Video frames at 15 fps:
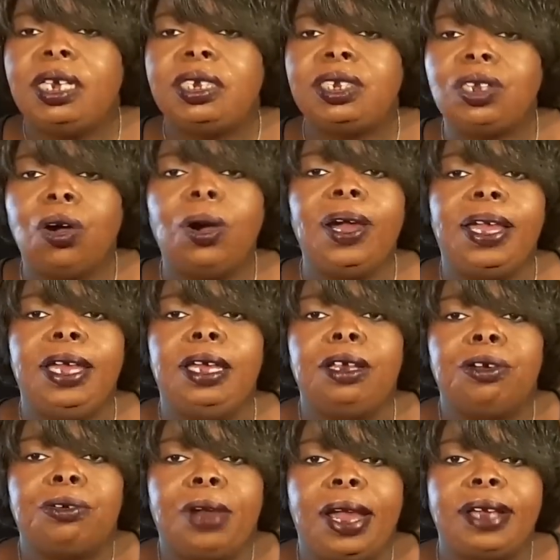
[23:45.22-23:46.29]
start
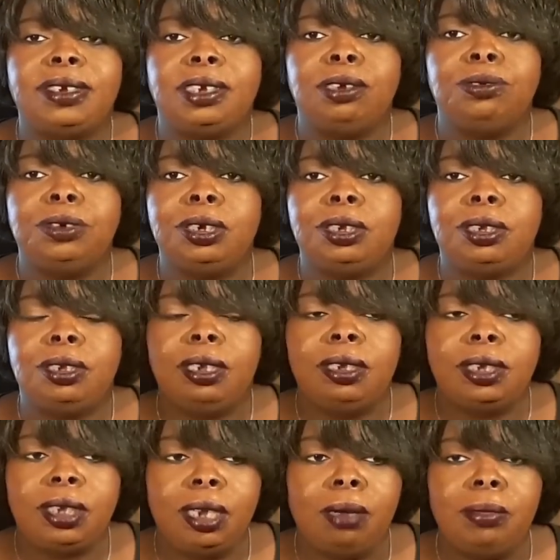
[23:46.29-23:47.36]
interacting with
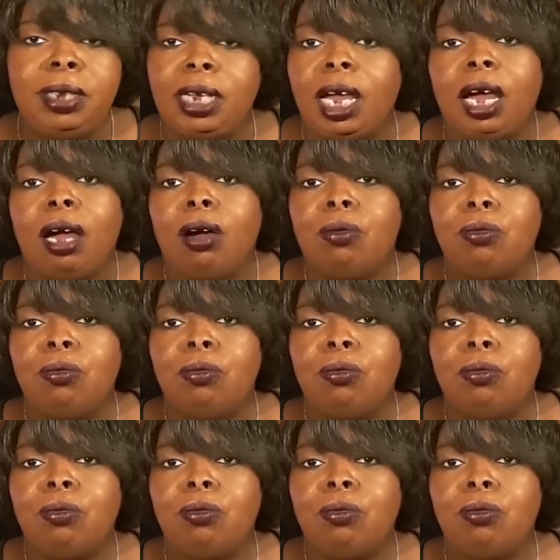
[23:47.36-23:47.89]
some of y'all